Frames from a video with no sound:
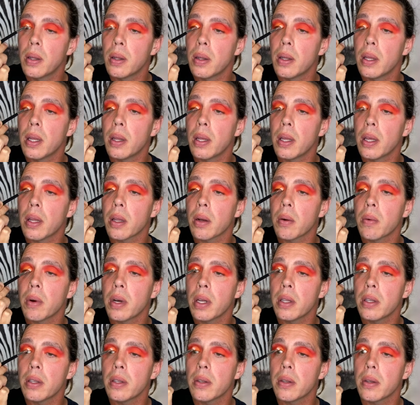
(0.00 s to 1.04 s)
than the other
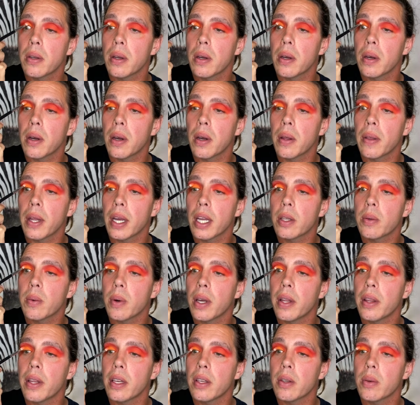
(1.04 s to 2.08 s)
ones. And that's why
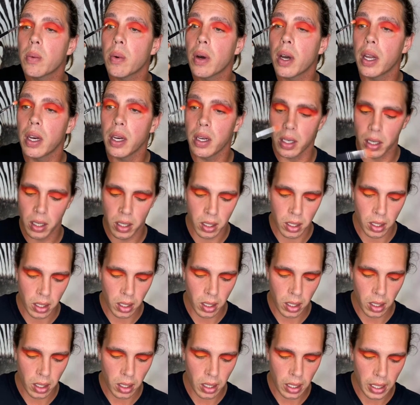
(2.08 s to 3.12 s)
this one,
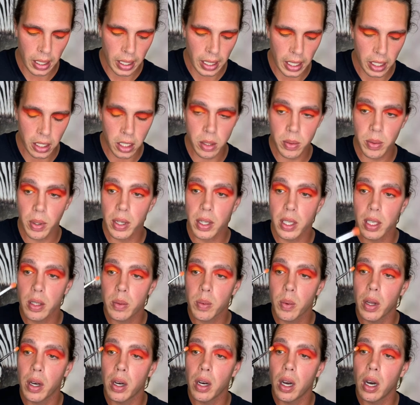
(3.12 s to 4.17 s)
I just want this
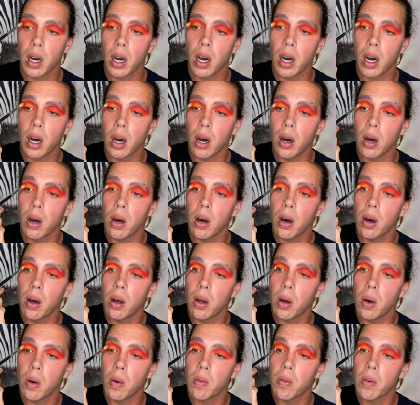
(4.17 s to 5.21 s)
one all
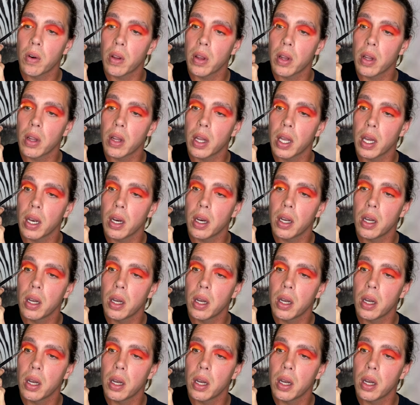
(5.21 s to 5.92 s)
over the lid,